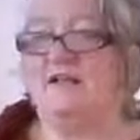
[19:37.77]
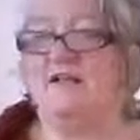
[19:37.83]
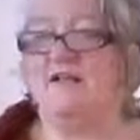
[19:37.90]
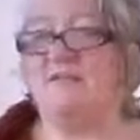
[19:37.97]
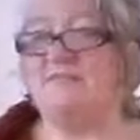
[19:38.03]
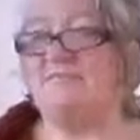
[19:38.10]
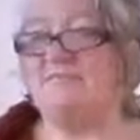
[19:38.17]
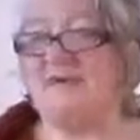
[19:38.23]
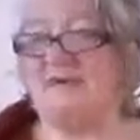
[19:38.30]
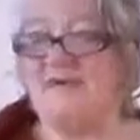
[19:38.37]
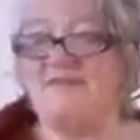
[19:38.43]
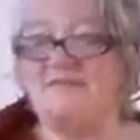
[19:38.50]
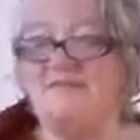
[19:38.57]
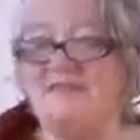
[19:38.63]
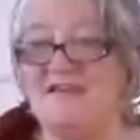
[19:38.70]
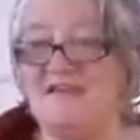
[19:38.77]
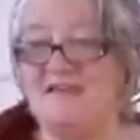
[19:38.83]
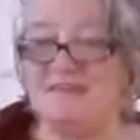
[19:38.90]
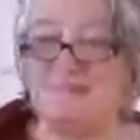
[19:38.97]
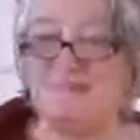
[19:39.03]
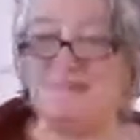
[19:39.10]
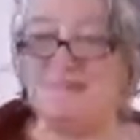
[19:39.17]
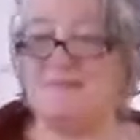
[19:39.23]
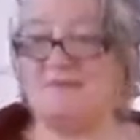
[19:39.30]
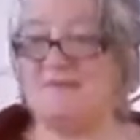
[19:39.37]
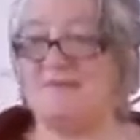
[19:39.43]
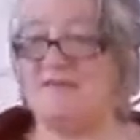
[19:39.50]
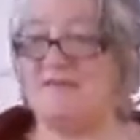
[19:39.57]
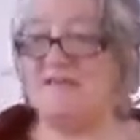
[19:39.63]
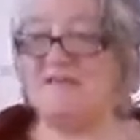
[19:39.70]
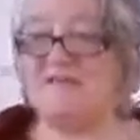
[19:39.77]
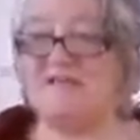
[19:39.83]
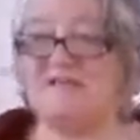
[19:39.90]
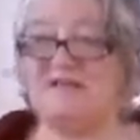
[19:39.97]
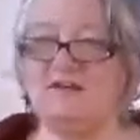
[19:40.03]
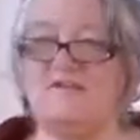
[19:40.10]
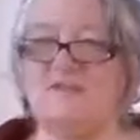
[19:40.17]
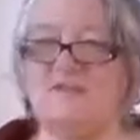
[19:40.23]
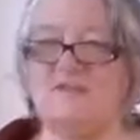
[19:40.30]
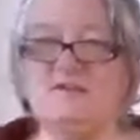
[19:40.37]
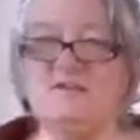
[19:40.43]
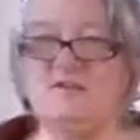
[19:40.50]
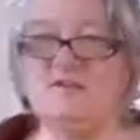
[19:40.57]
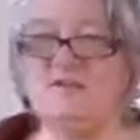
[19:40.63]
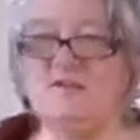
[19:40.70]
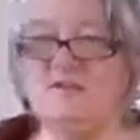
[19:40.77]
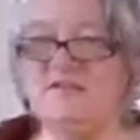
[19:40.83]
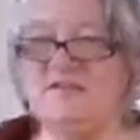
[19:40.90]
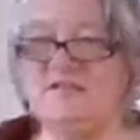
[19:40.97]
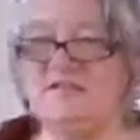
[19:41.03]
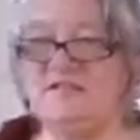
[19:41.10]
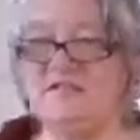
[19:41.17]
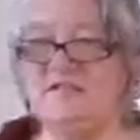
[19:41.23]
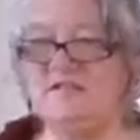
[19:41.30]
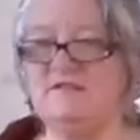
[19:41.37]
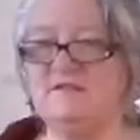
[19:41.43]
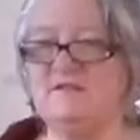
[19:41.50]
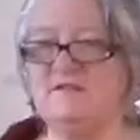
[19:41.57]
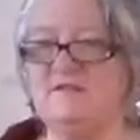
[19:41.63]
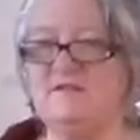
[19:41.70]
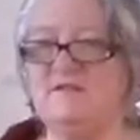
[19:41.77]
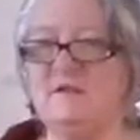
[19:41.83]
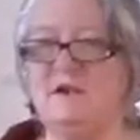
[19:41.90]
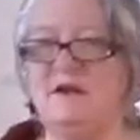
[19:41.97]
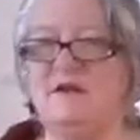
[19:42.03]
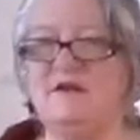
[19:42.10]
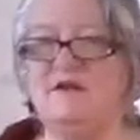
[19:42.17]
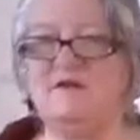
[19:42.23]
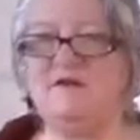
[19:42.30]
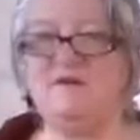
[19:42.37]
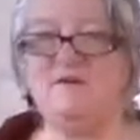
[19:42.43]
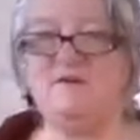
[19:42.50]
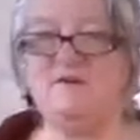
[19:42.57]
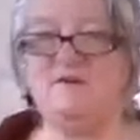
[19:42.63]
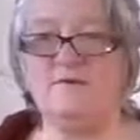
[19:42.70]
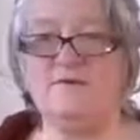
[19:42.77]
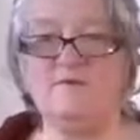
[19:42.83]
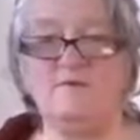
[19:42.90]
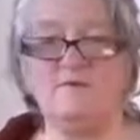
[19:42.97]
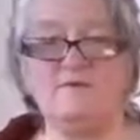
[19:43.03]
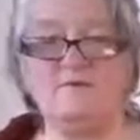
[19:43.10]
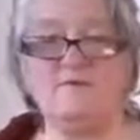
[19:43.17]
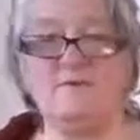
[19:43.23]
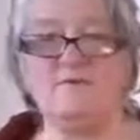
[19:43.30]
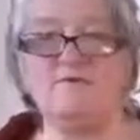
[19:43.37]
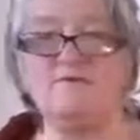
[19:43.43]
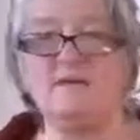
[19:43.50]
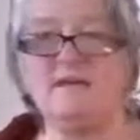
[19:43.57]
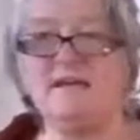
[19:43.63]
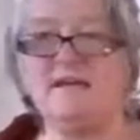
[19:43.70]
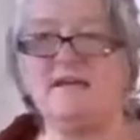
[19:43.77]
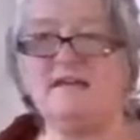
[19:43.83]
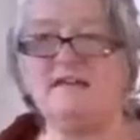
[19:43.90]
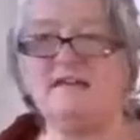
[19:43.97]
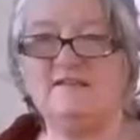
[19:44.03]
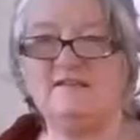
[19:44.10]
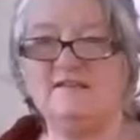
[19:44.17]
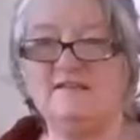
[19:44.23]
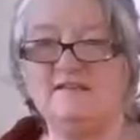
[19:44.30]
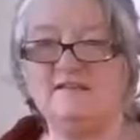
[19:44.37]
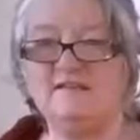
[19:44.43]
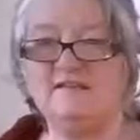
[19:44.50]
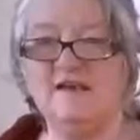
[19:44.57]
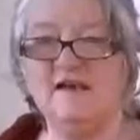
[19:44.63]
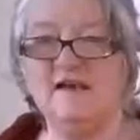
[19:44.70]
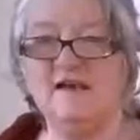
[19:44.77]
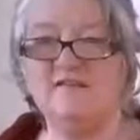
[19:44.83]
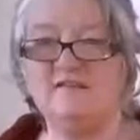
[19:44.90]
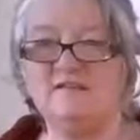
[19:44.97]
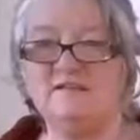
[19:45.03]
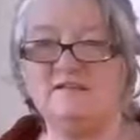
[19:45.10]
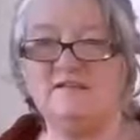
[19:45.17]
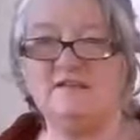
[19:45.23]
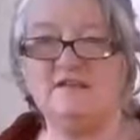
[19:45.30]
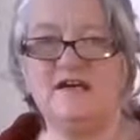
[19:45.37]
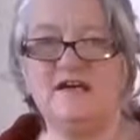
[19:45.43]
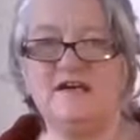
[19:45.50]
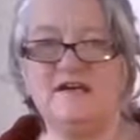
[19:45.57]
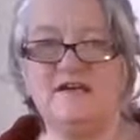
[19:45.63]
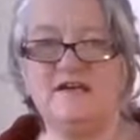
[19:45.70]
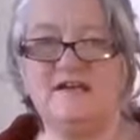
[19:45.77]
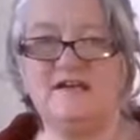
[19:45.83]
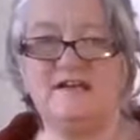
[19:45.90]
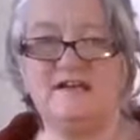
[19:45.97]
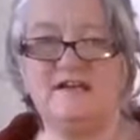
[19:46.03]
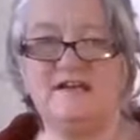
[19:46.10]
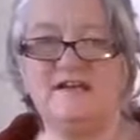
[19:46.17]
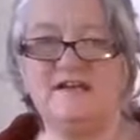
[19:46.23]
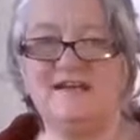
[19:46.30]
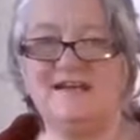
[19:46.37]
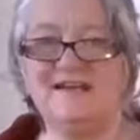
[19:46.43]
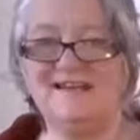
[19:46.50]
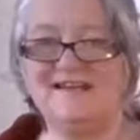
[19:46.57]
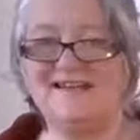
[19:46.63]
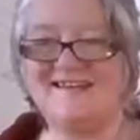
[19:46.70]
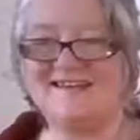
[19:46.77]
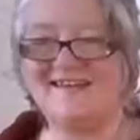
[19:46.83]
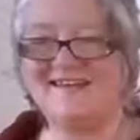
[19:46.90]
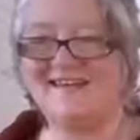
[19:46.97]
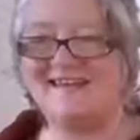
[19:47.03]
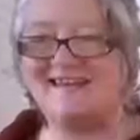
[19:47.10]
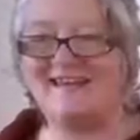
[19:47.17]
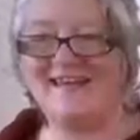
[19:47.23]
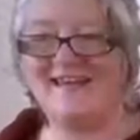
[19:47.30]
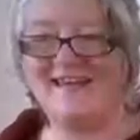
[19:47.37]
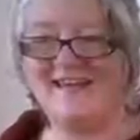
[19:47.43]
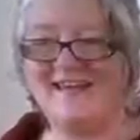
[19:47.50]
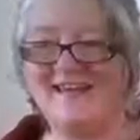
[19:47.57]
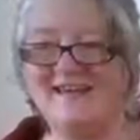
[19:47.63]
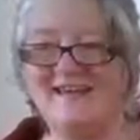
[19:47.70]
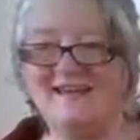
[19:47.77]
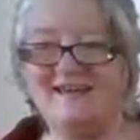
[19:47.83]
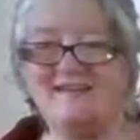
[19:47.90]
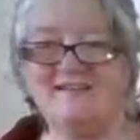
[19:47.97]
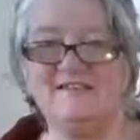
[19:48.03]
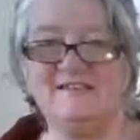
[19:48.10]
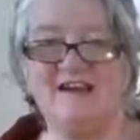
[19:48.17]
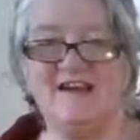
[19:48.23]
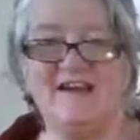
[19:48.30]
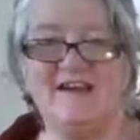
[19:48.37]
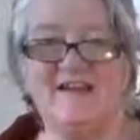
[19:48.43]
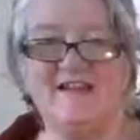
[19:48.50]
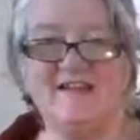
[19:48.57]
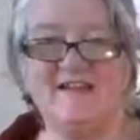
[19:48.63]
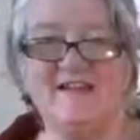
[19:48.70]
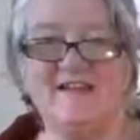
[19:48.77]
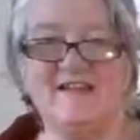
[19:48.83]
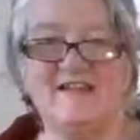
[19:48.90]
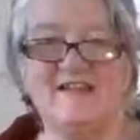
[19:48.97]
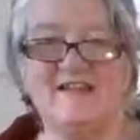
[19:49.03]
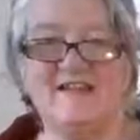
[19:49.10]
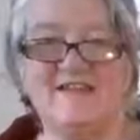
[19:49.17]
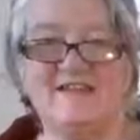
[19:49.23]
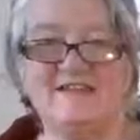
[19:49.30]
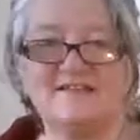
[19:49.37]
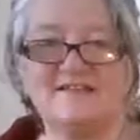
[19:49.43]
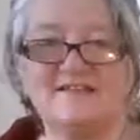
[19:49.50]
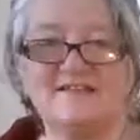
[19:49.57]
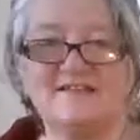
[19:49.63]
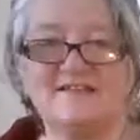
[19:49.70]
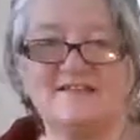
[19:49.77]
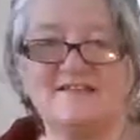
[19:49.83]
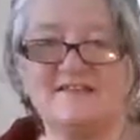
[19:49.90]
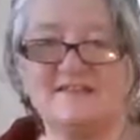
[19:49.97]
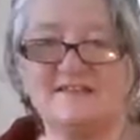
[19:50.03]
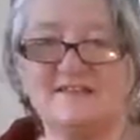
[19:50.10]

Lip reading: Goodbye, Facebook. We'd love to hear from you. We'll see you tomorrow. Write anything down that you'd like. And see you tomorrow.